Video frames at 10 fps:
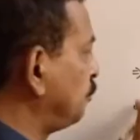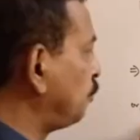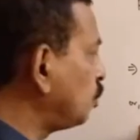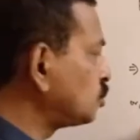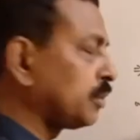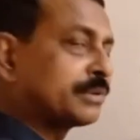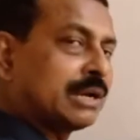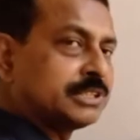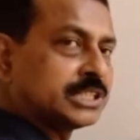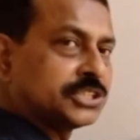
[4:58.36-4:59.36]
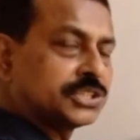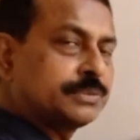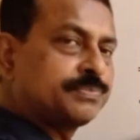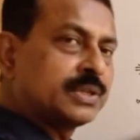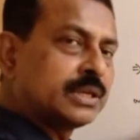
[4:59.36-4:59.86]
Force of
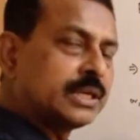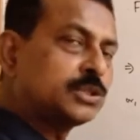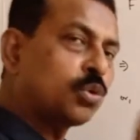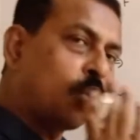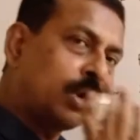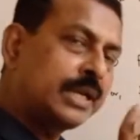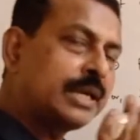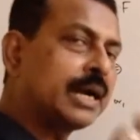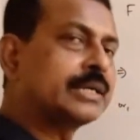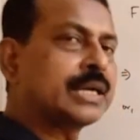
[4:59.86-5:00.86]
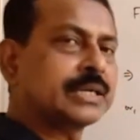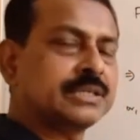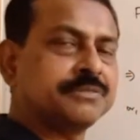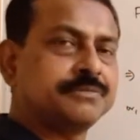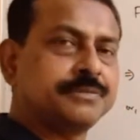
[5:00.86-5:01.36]
gravitation is only
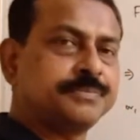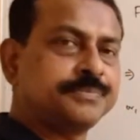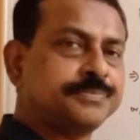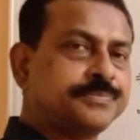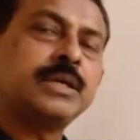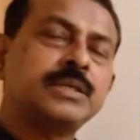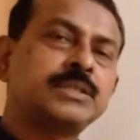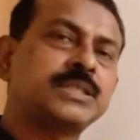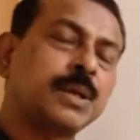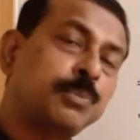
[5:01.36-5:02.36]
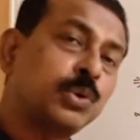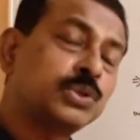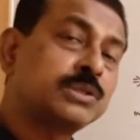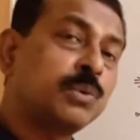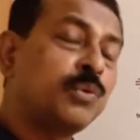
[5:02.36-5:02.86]
attractive.
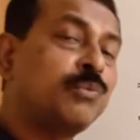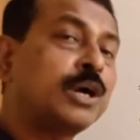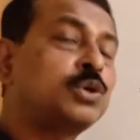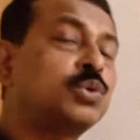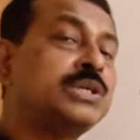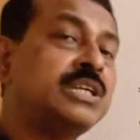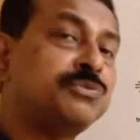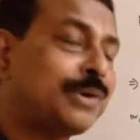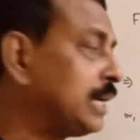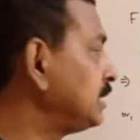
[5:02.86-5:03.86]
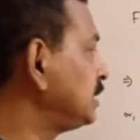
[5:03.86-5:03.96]
Suppose we want to define